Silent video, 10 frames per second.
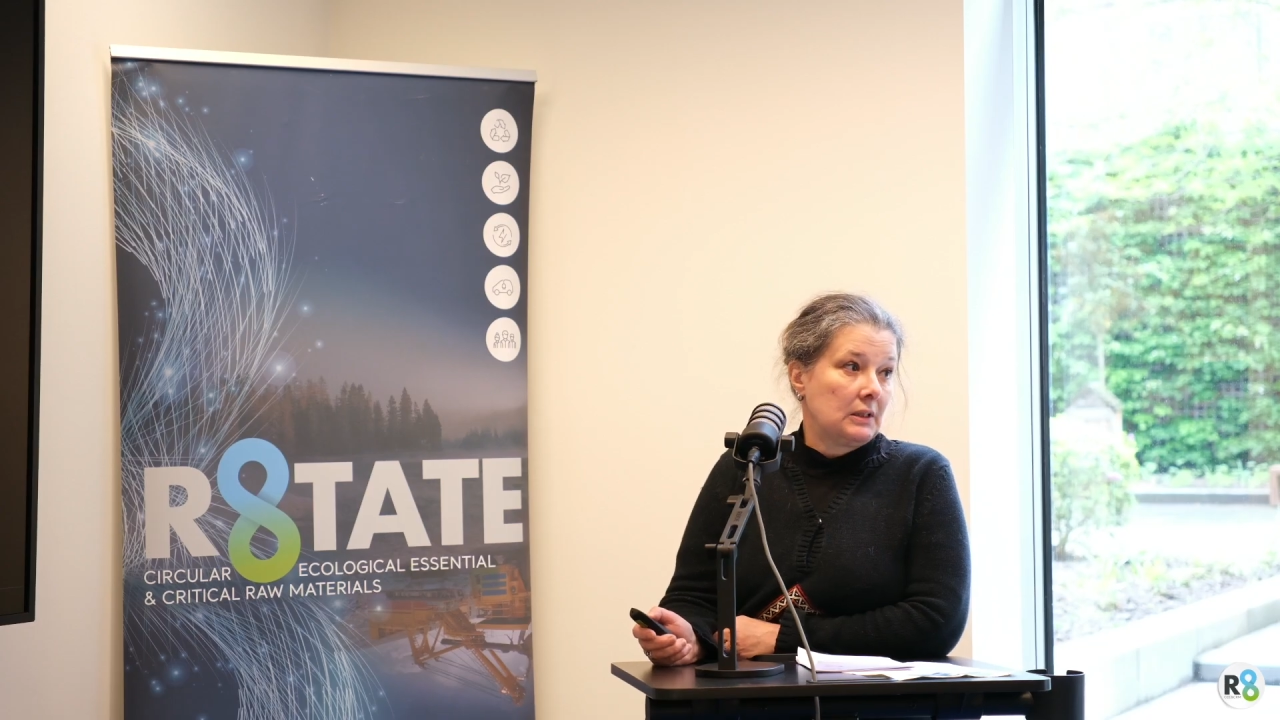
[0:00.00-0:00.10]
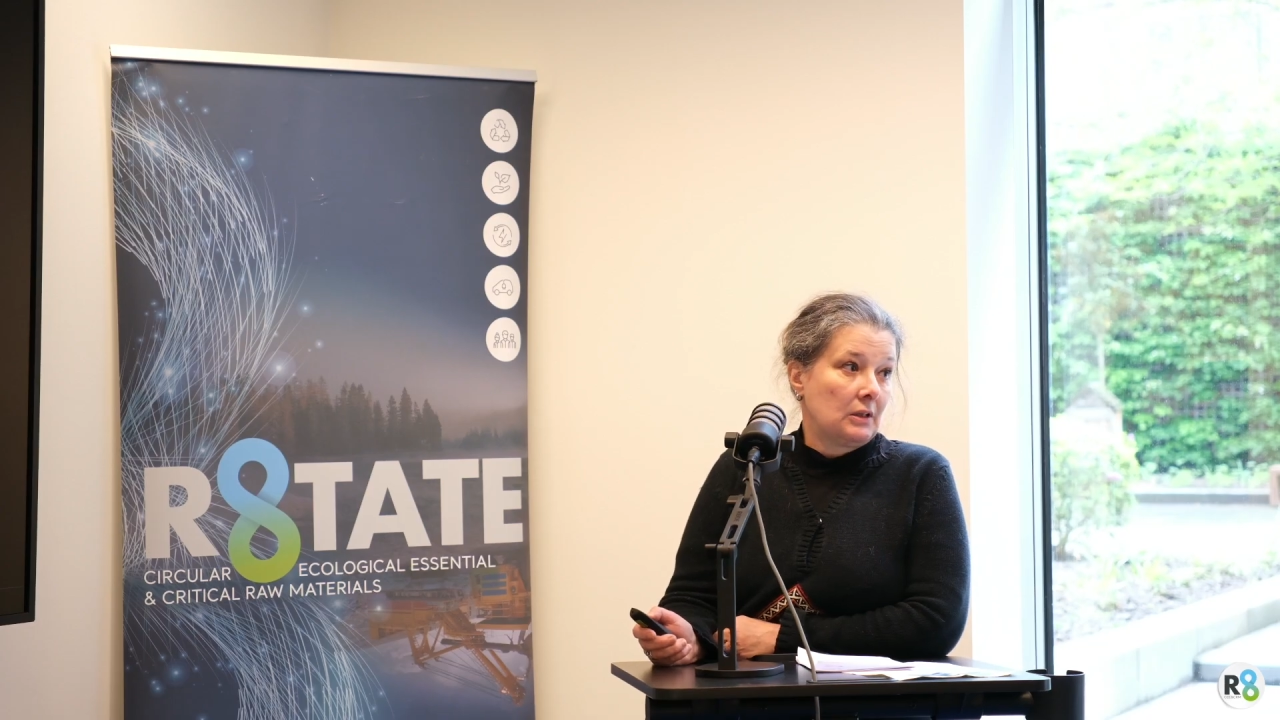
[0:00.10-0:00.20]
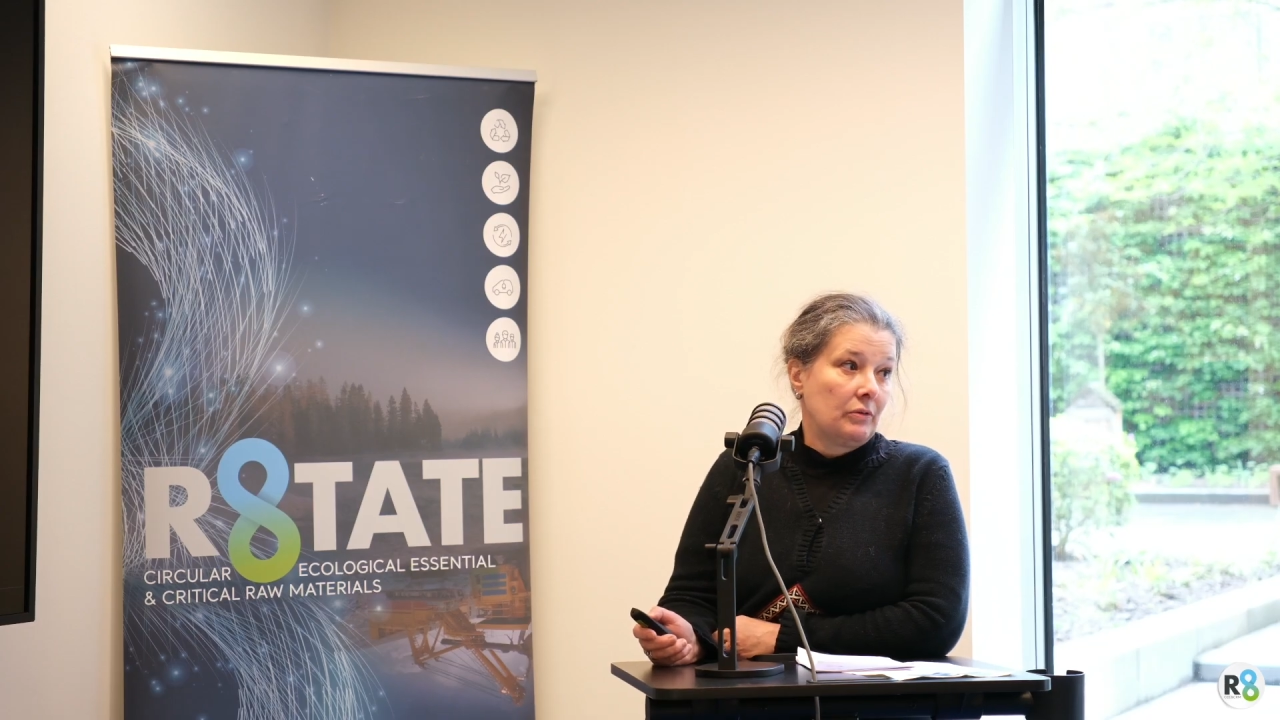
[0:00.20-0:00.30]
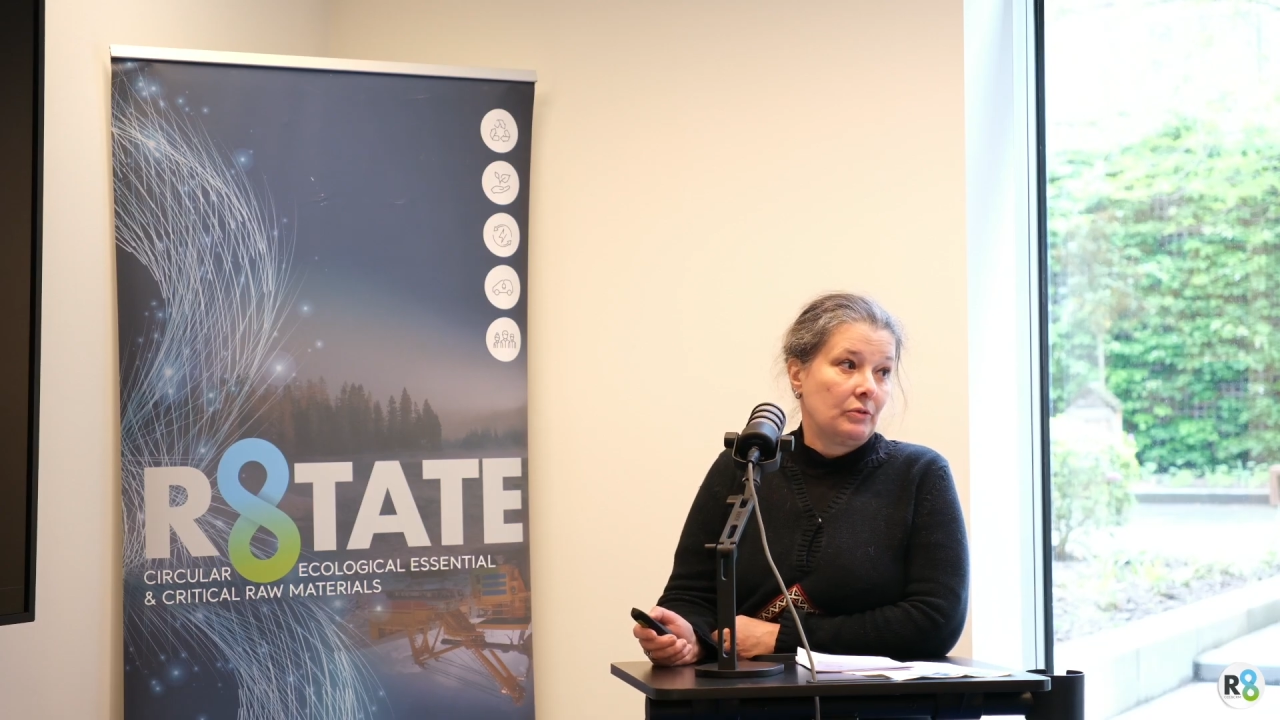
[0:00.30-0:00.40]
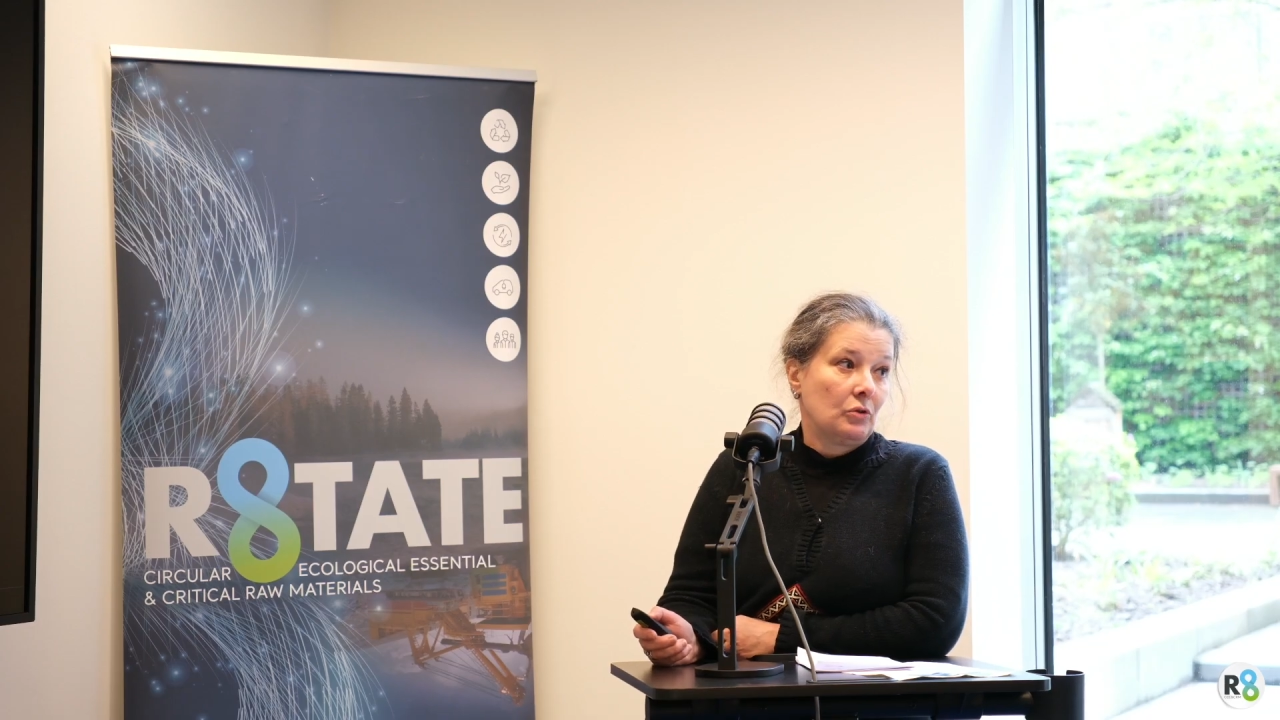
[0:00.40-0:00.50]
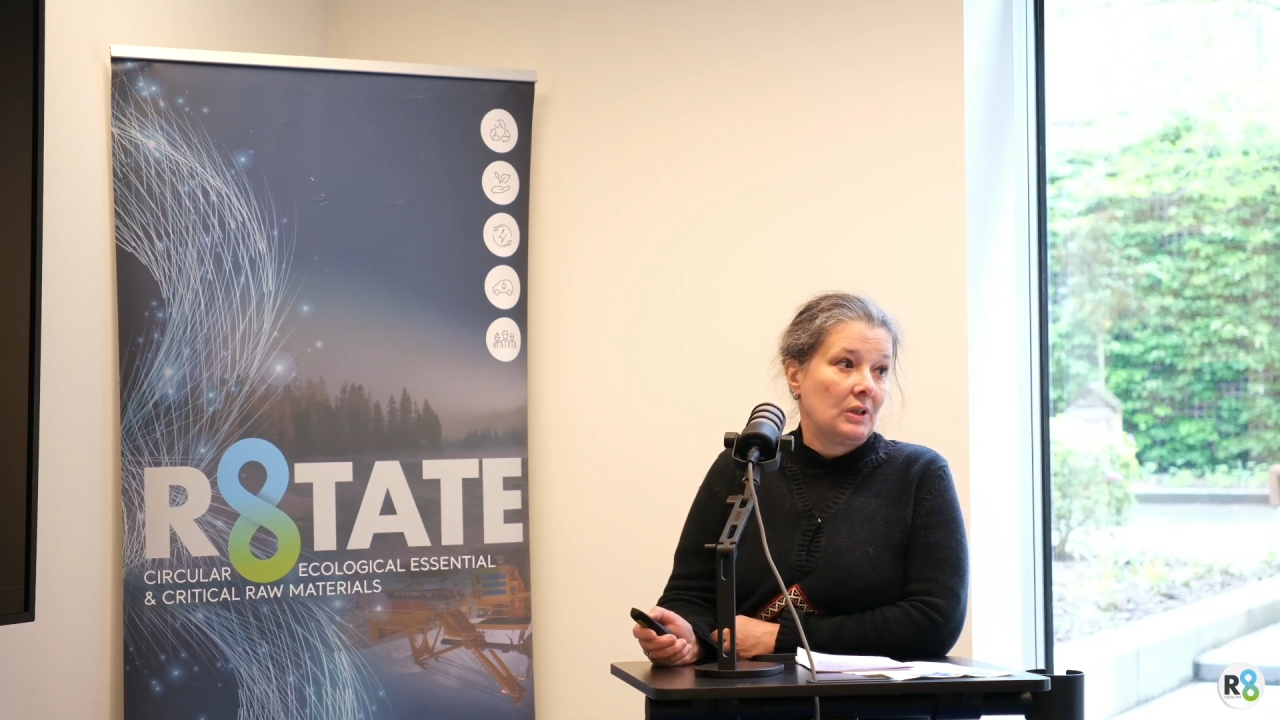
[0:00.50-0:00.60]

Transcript: of the